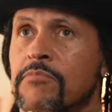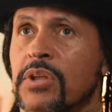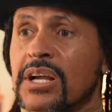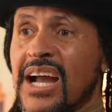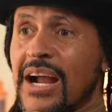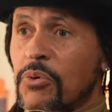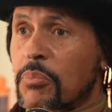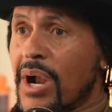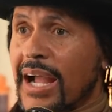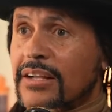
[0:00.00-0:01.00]

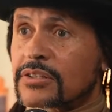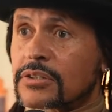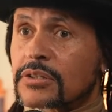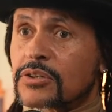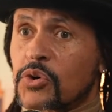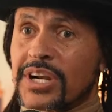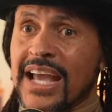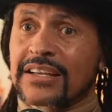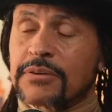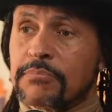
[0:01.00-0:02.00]
chiropractor or an
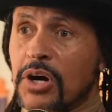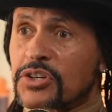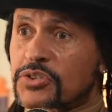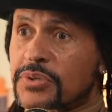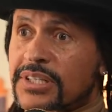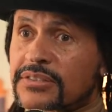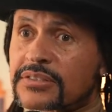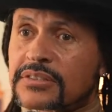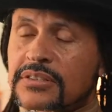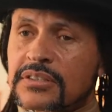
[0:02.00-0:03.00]

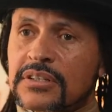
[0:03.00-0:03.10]
acupuncturist